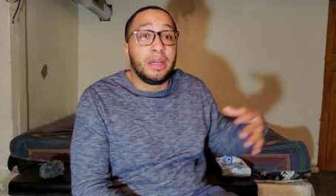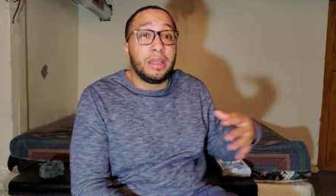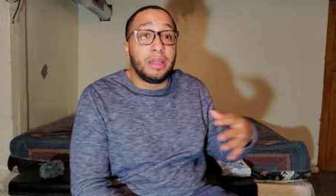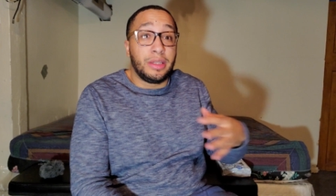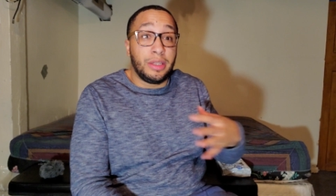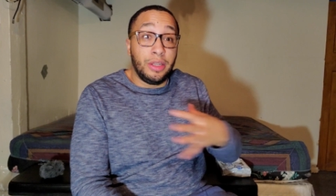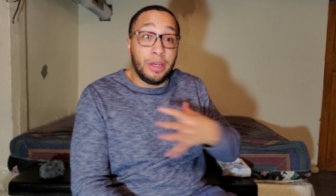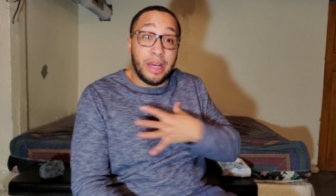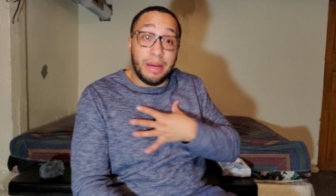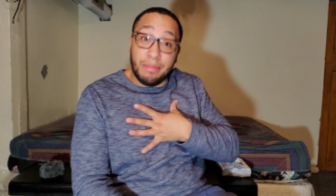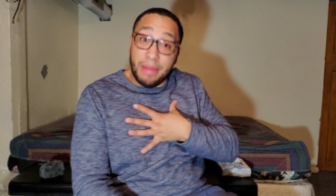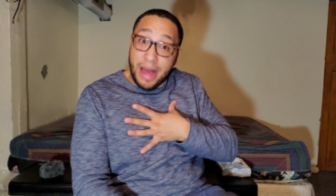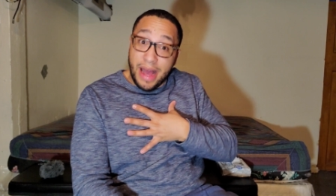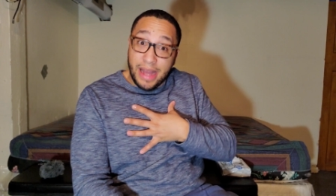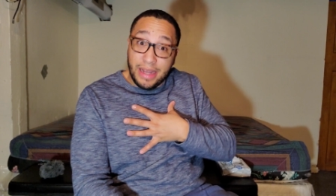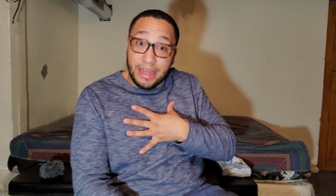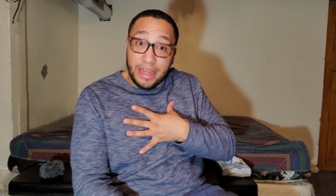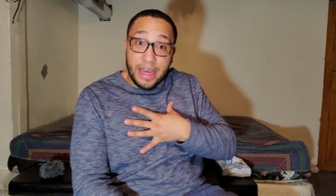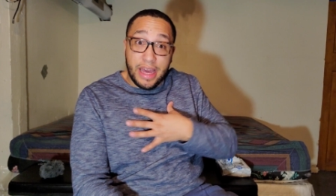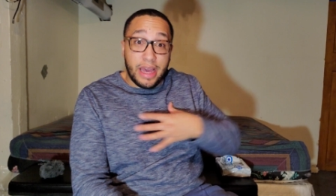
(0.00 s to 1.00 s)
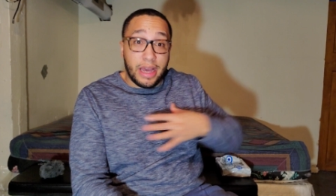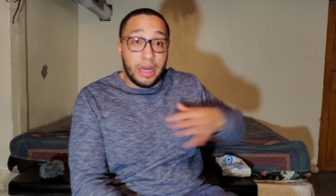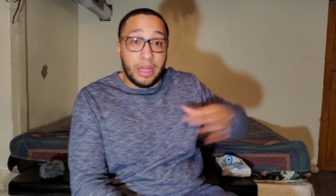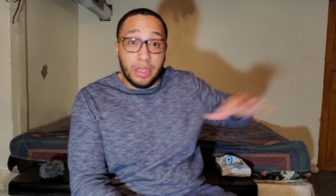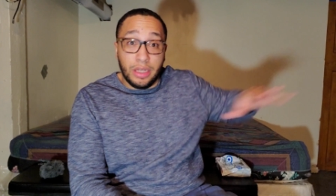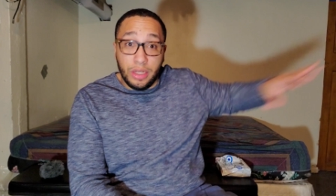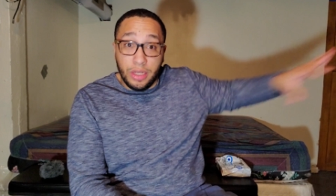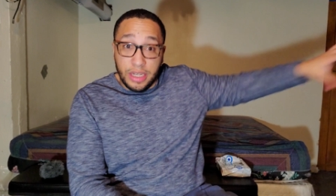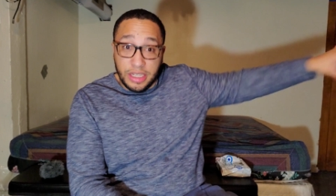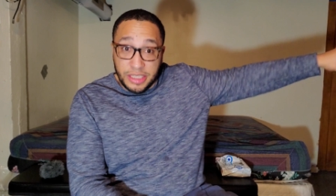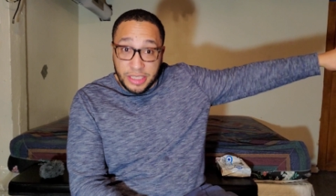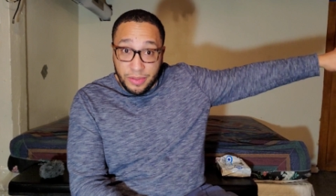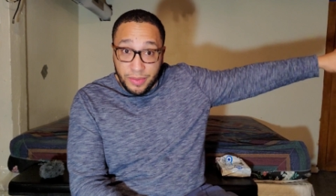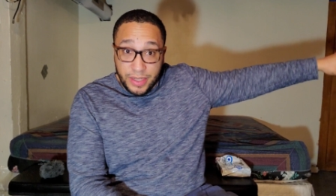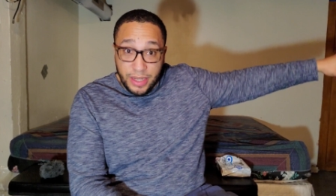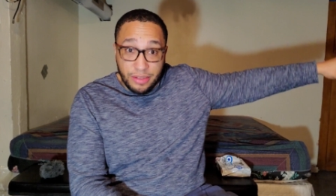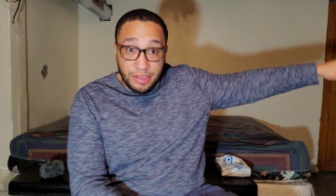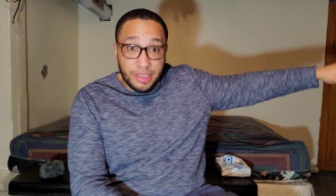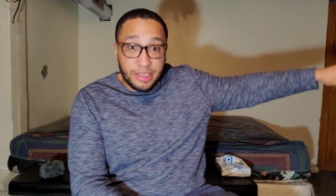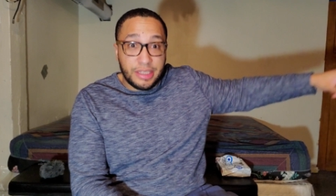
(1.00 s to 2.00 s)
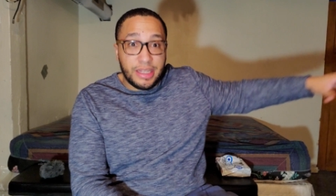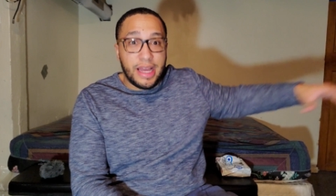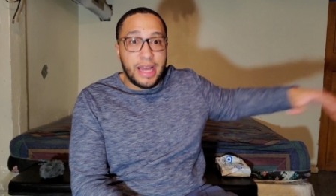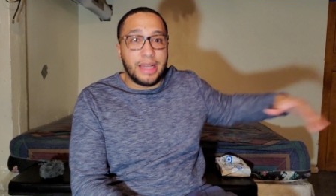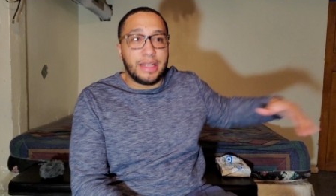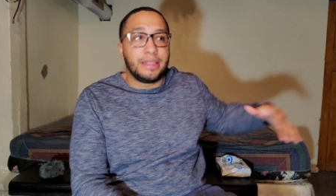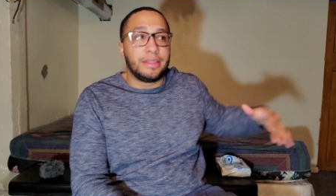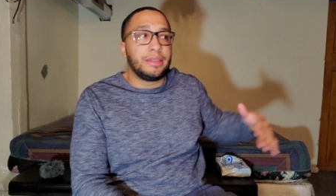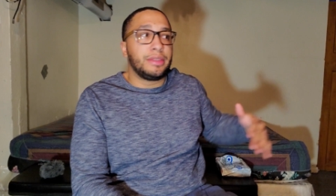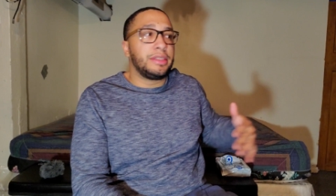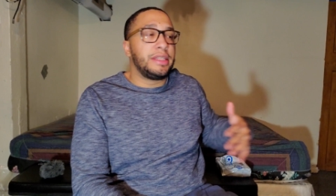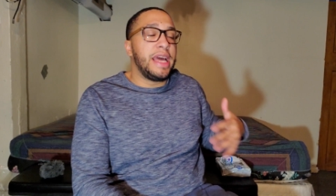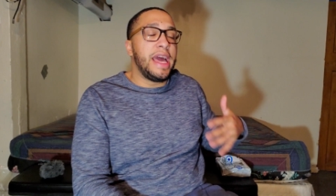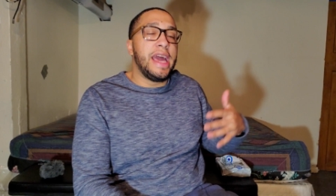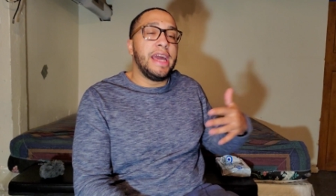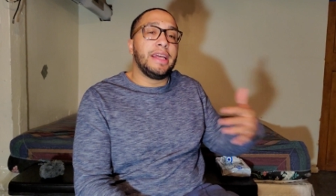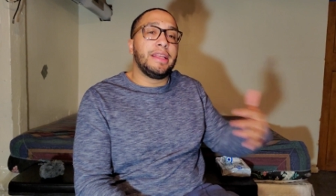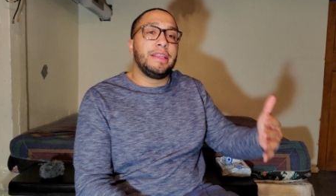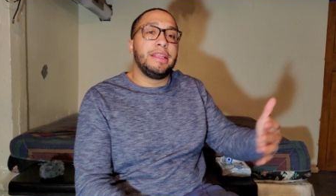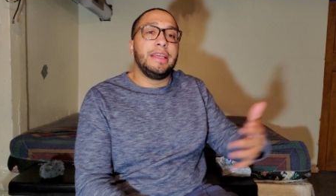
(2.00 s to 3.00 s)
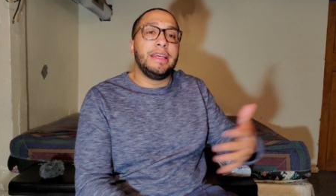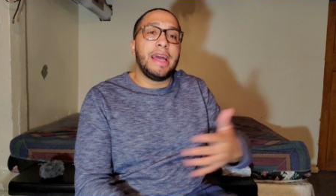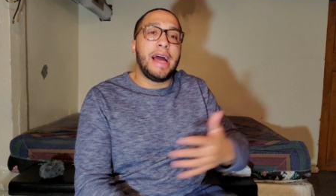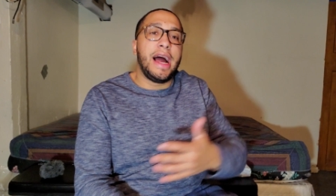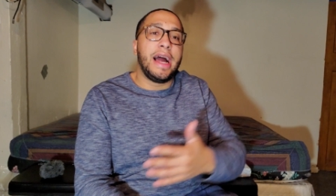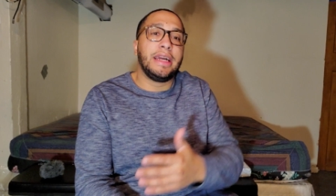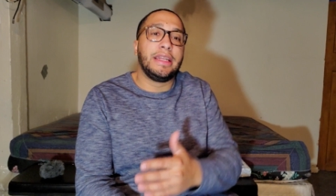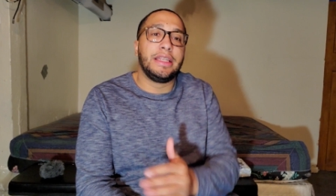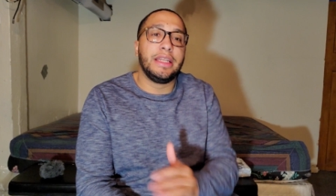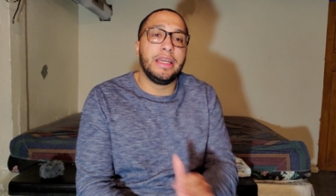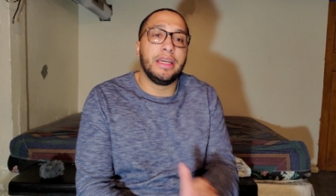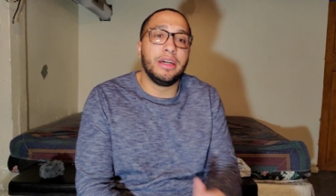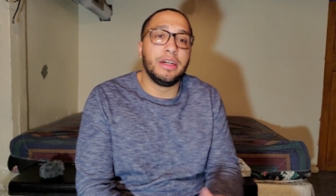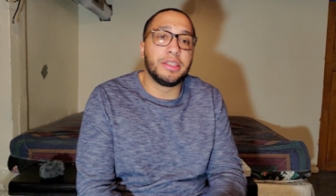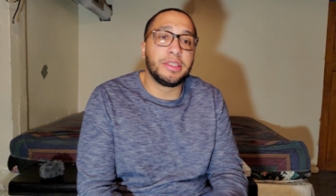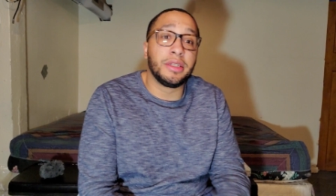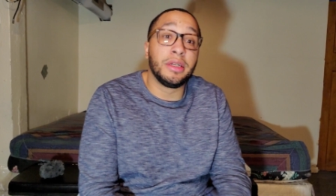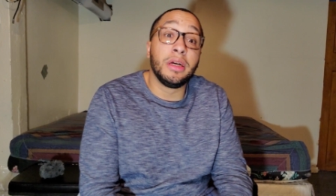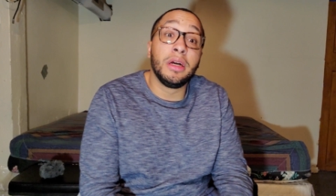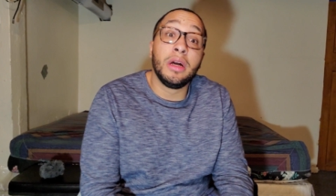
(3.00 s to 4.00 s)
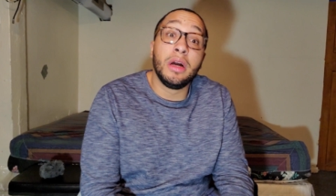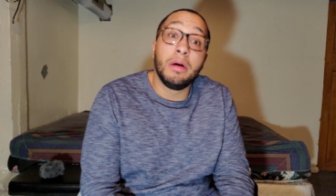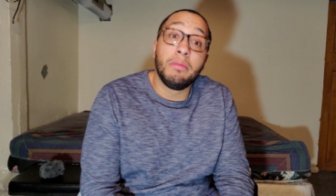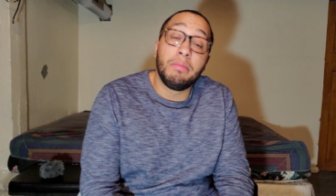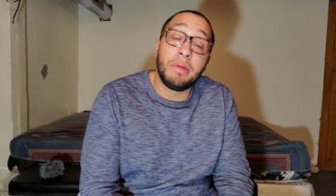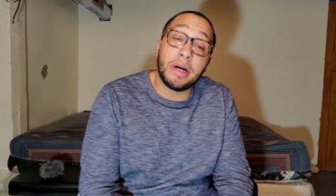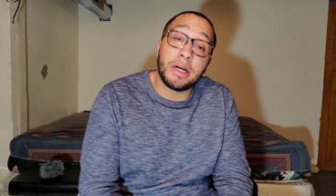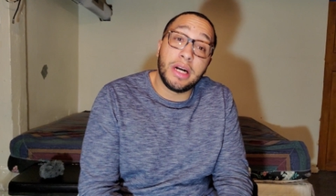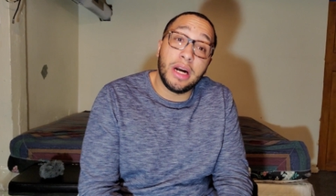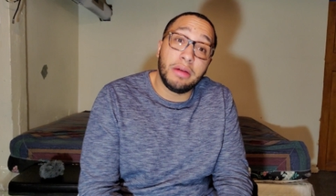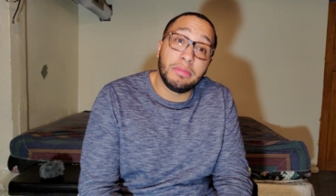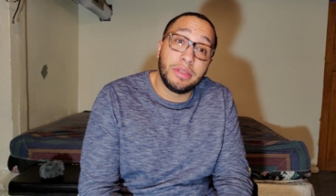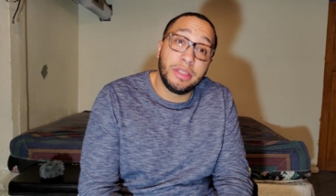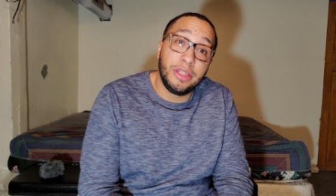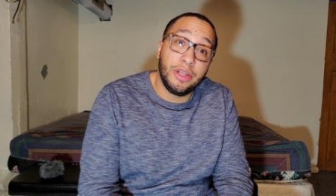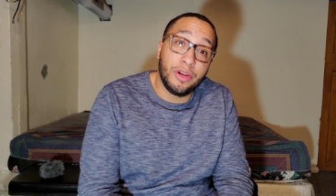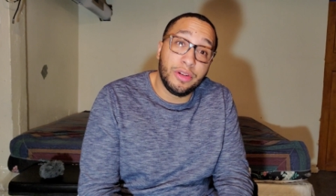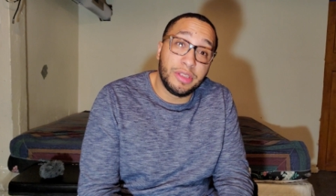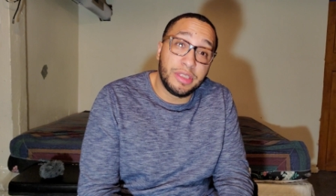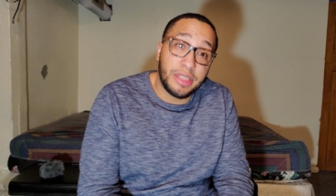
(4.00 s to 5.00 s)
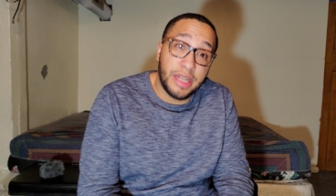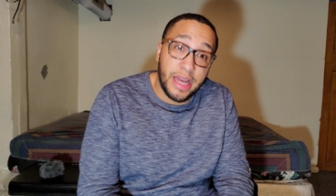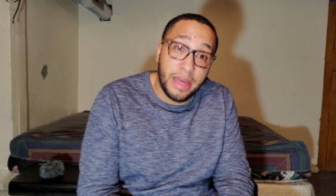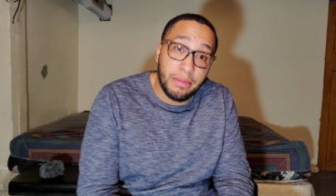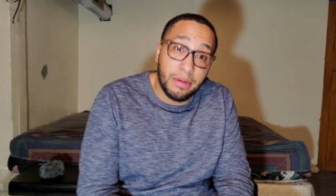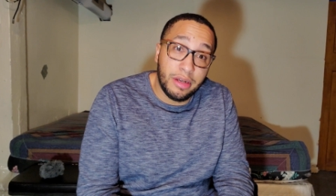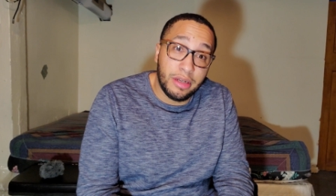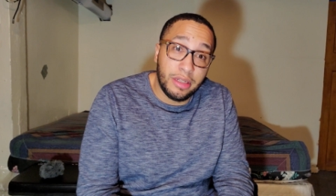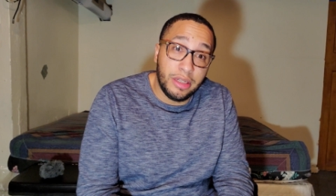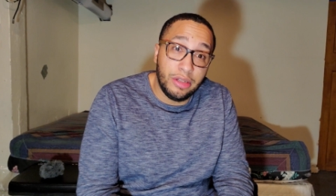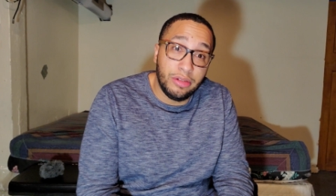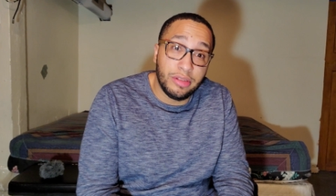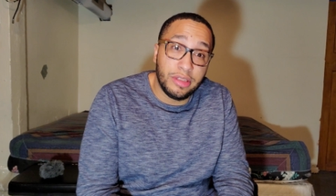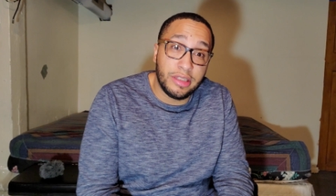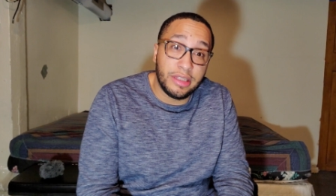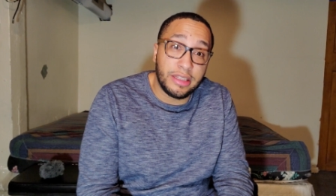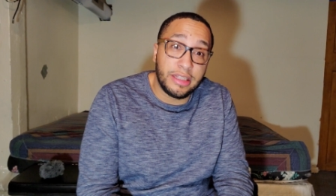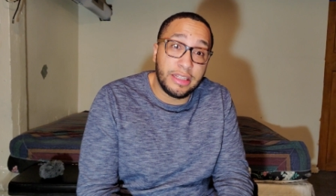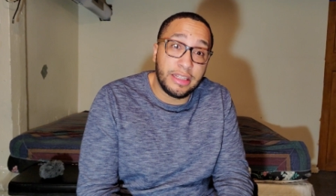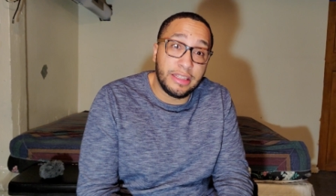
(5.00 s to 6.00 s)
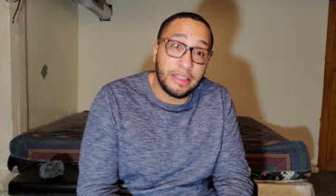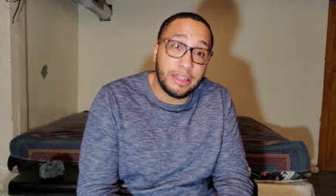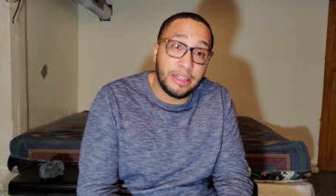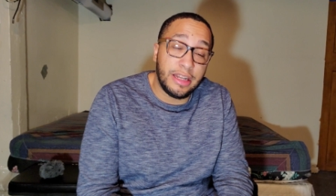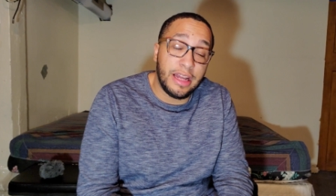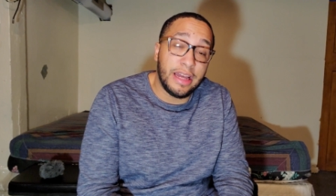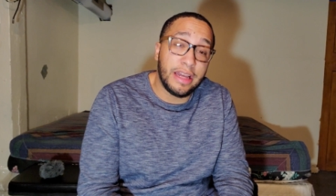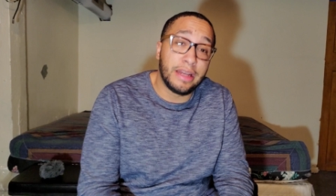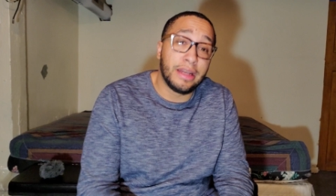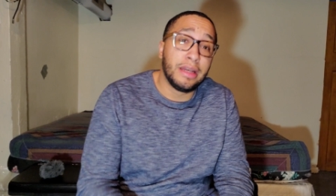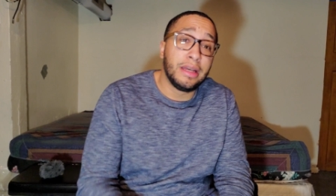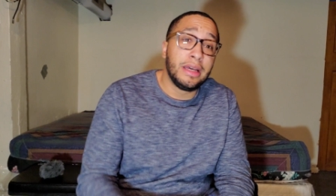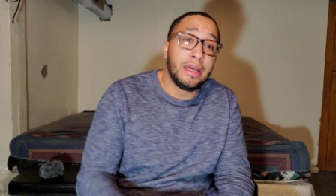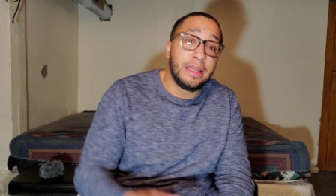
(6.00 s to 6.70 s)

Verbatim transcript: look at my deck, look at someone else's deck, take the ideas, but come to your same conclusions at the end of the day.